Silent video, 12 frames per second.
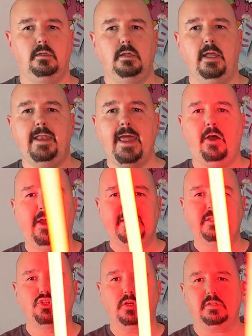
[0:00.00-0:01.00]
And now I
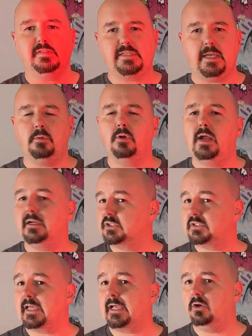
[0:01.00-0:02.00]
can jerk the saber around
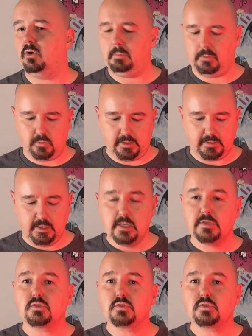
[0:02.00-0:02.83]
just like I normally would.